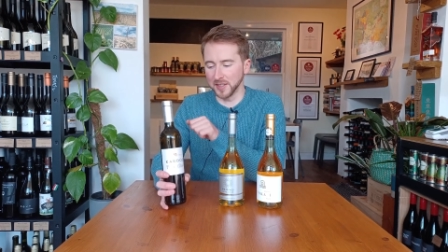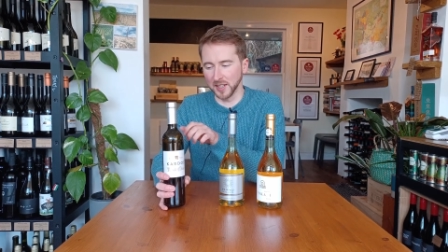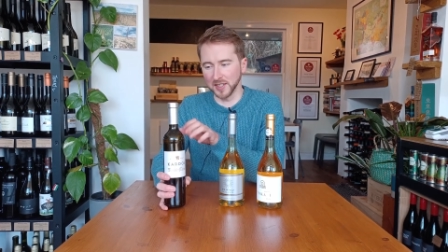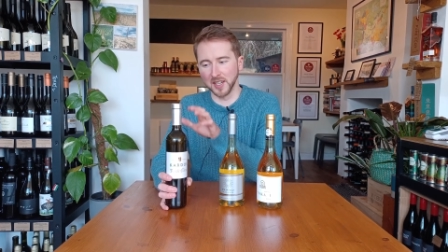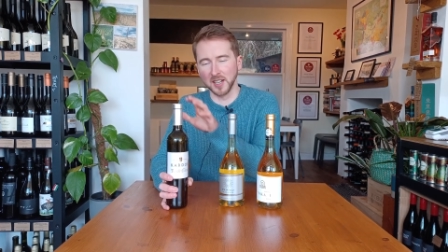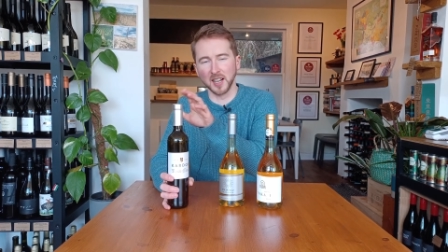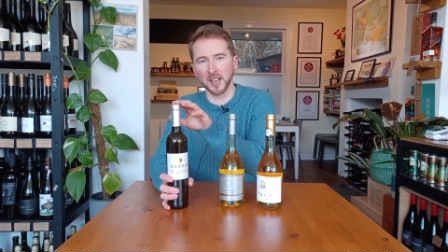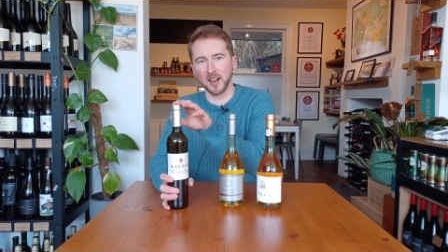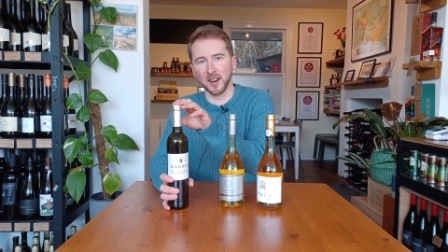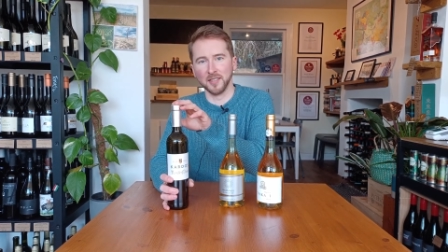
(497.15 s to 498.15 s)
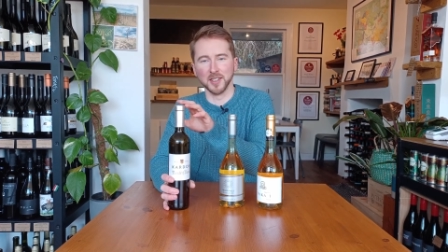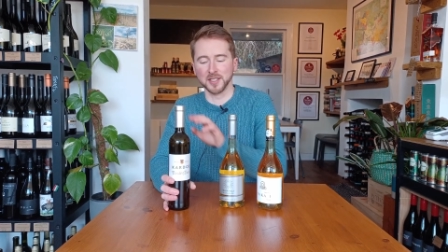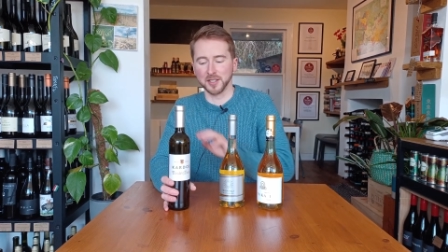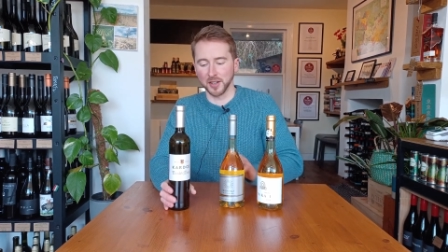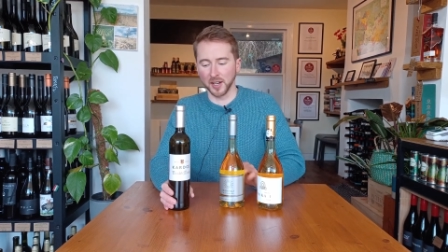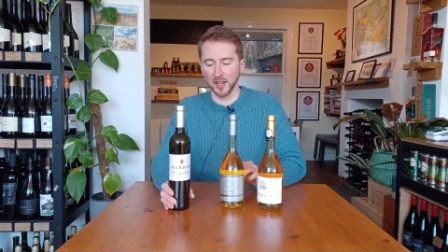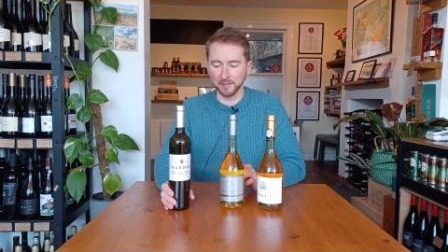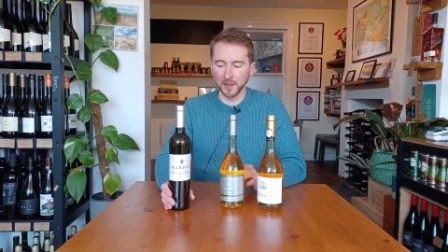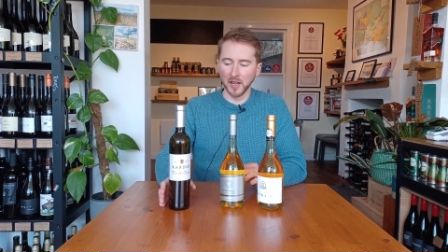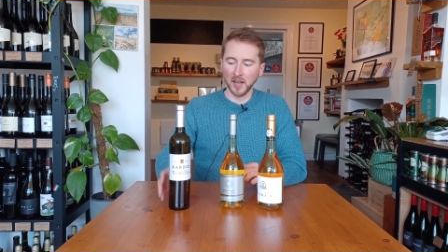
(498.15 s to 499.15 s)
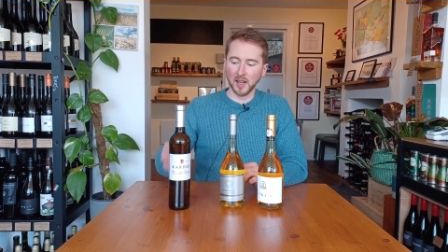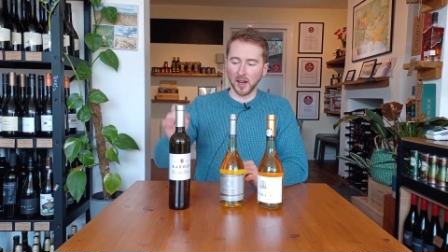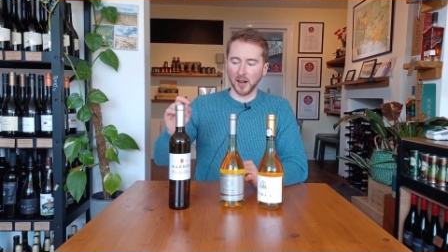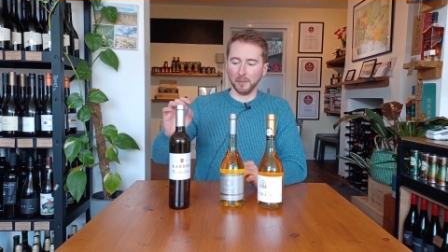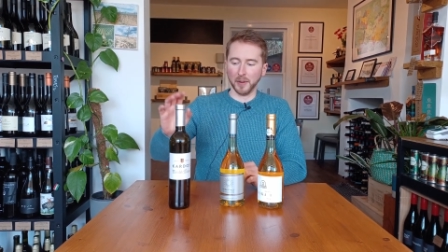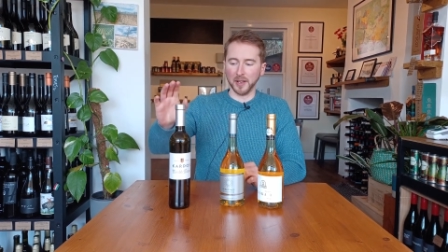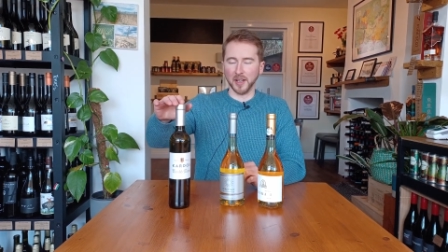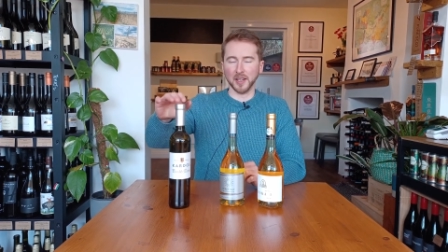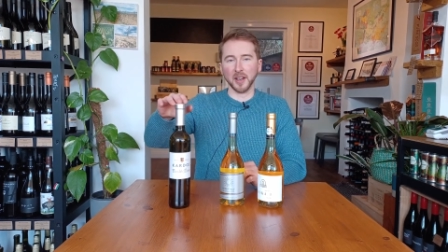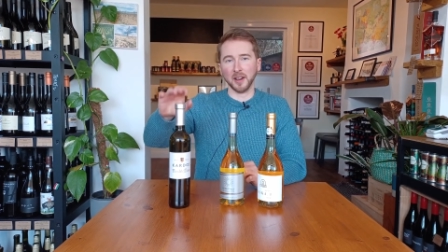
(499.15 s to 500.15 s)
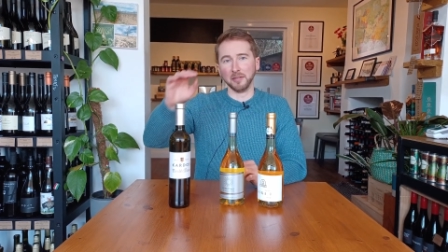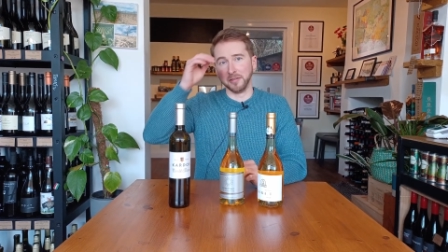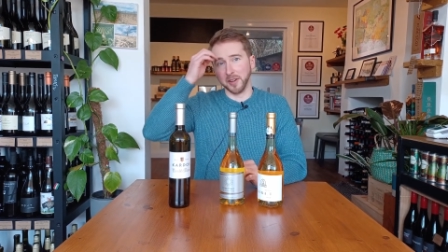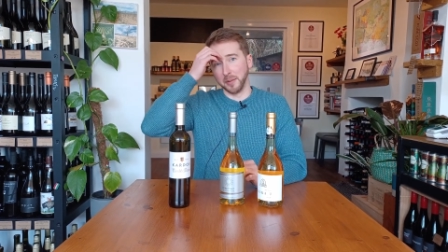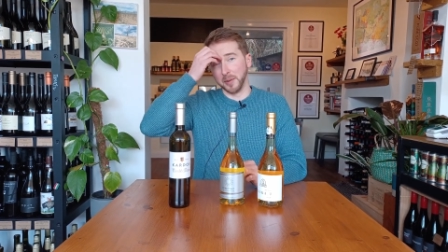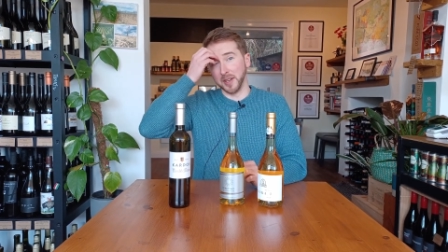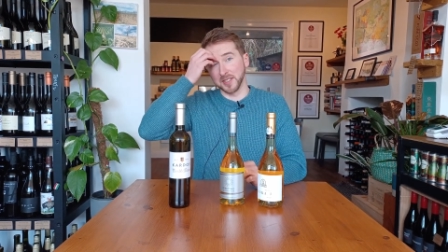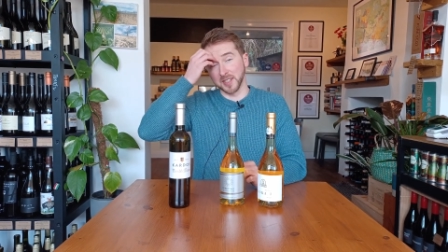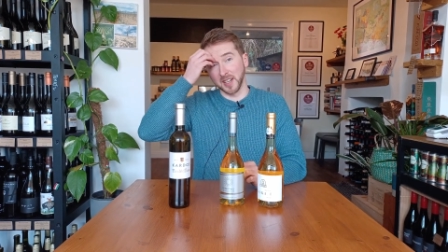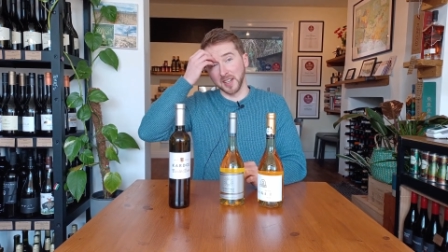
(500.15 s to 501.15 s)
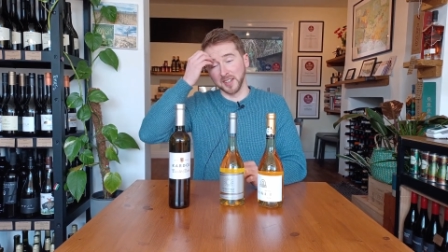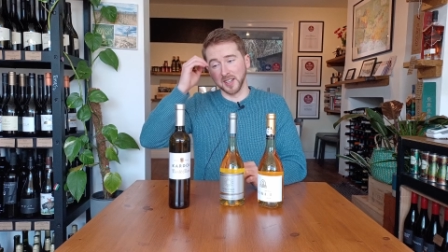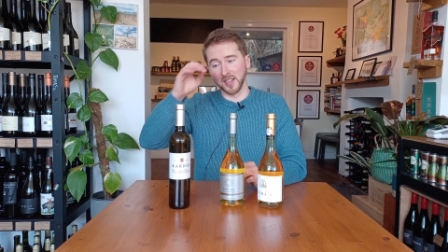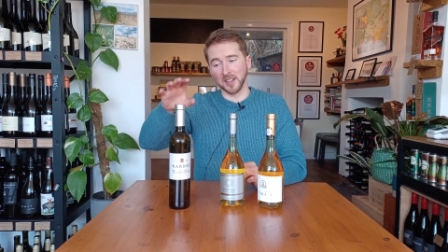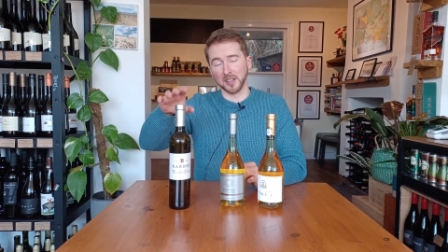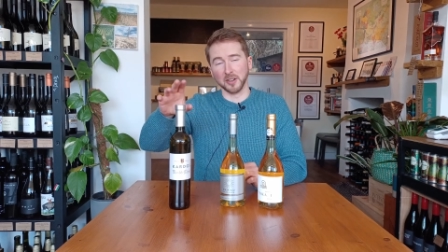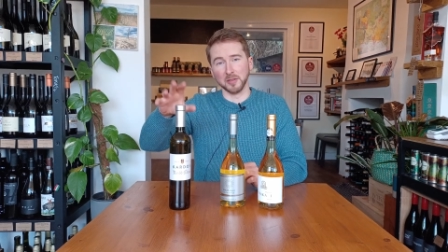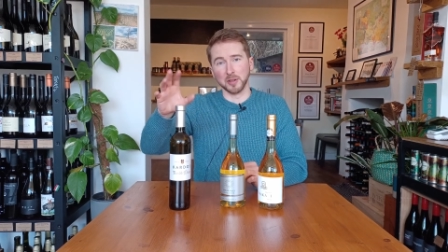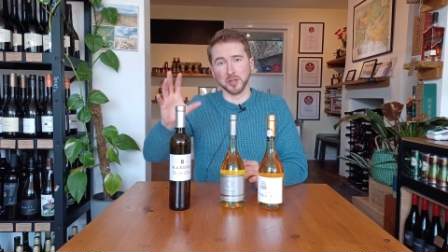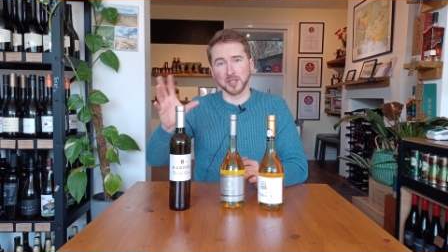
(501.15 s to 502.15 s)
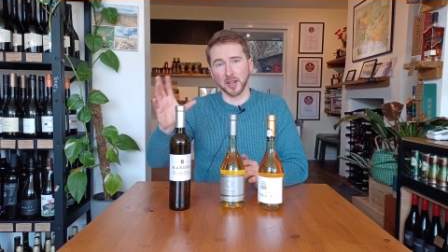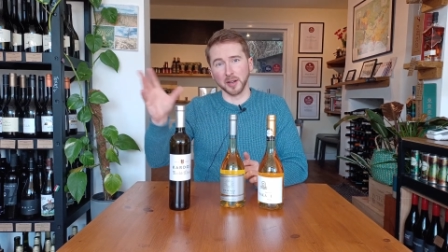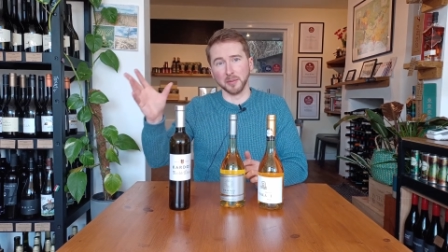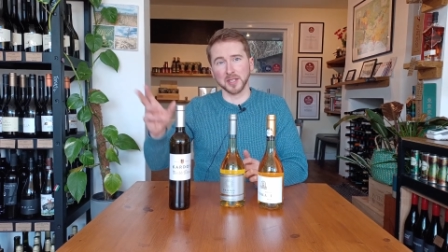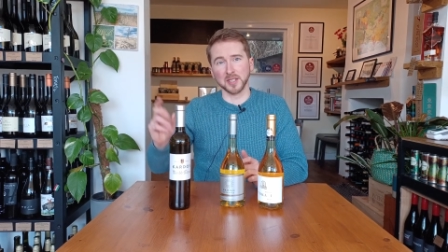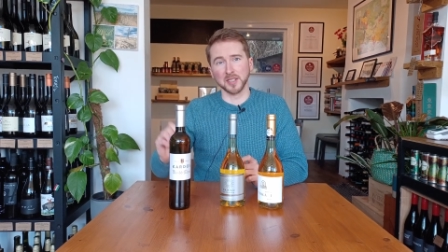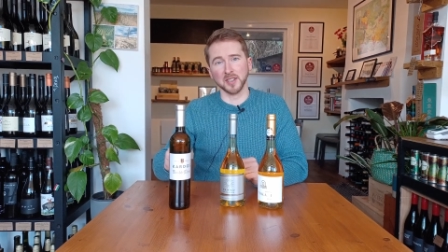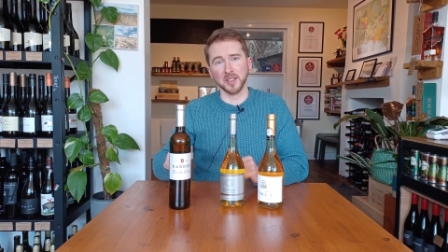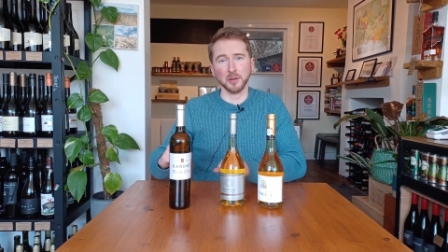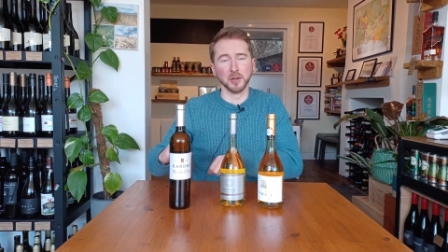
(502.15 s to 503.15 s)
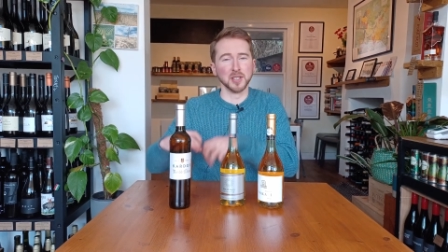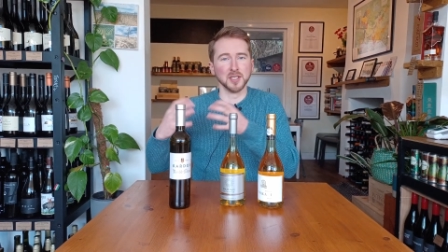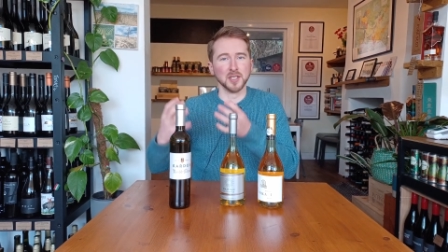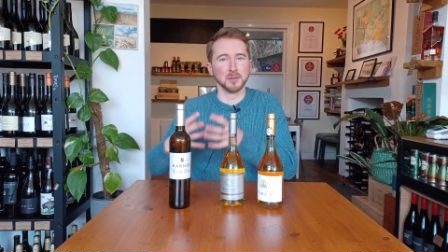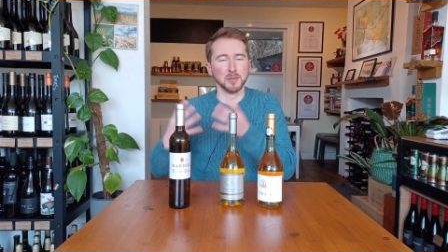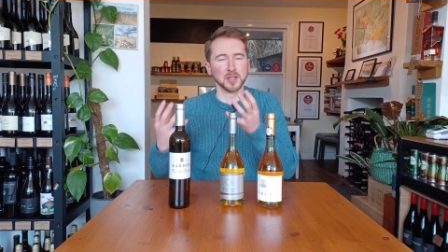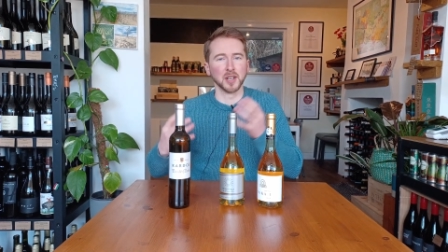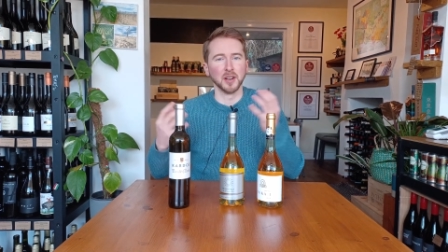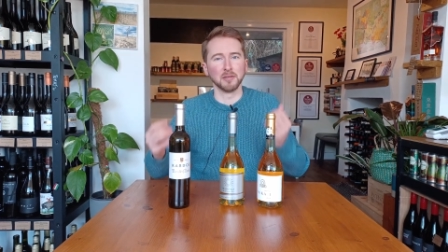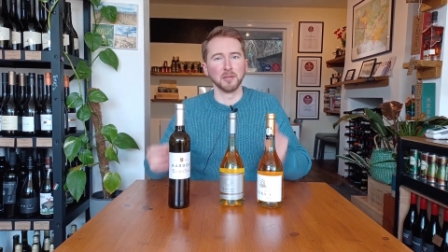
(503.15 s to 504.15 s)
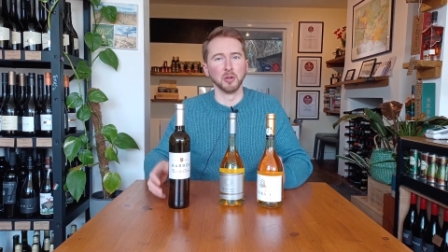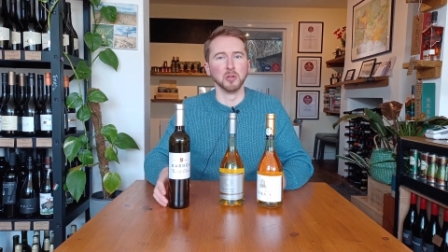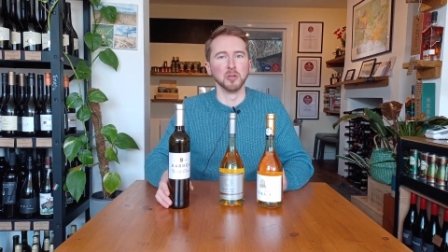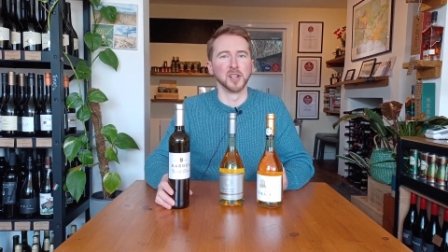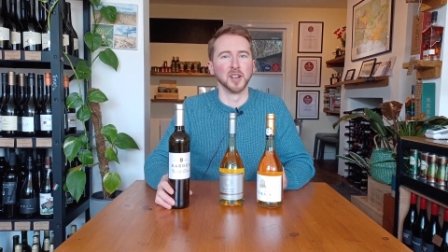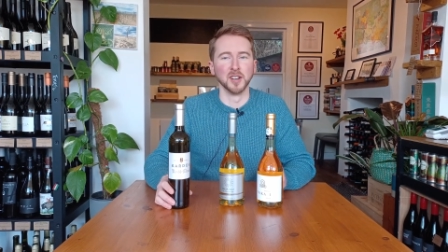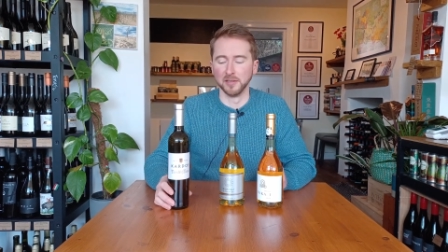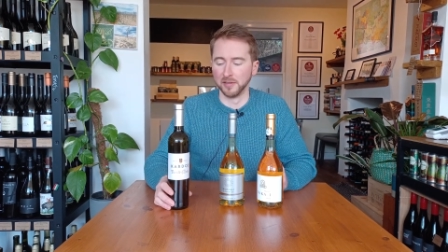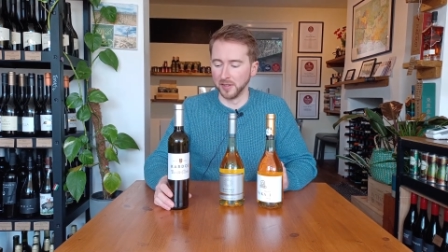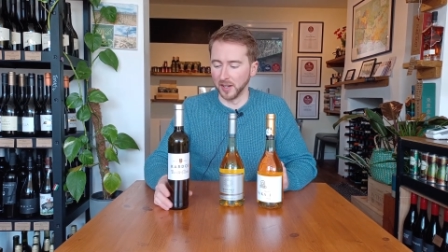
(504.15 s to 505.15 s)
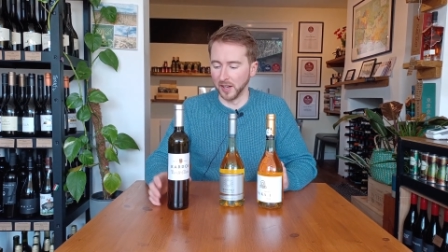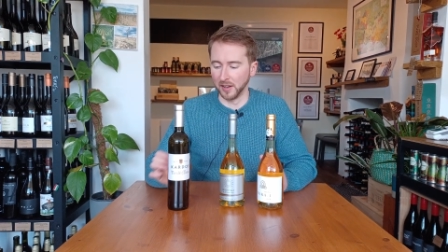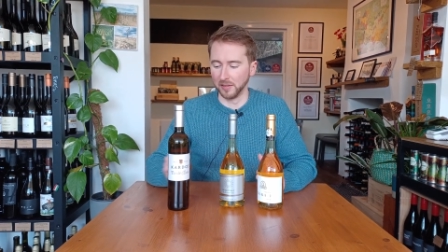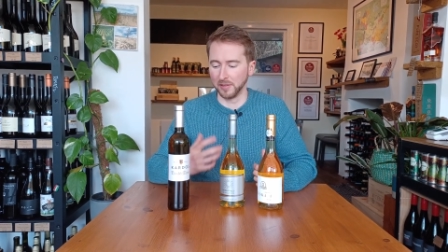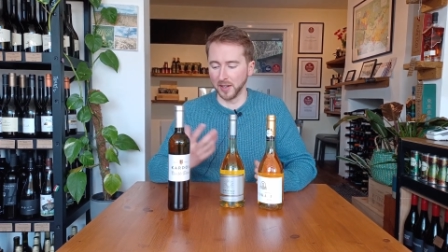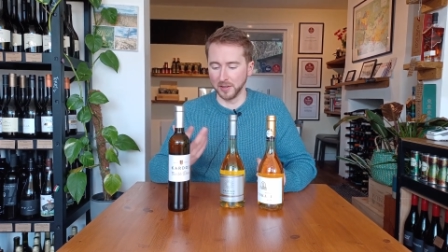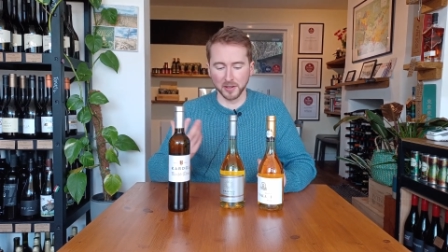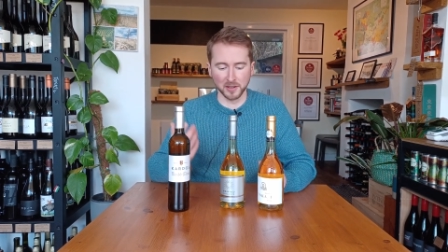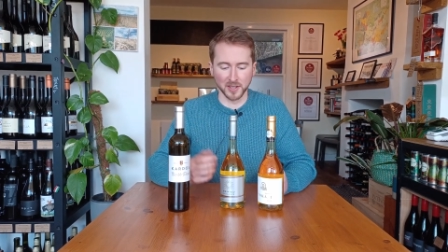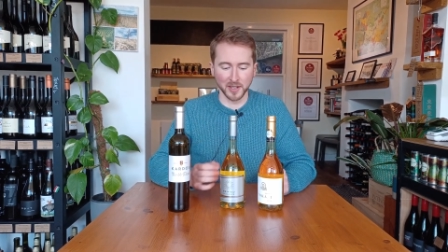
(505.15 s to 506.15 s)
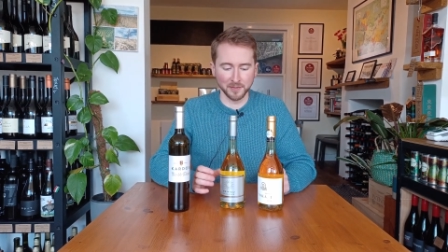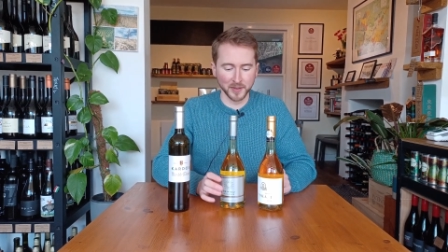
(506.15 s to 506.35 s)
So that's a late harvest Tokaj. In there you have Furmint and a grape called Saga Muscatoli, which is this muscat floral kind of flavour in there.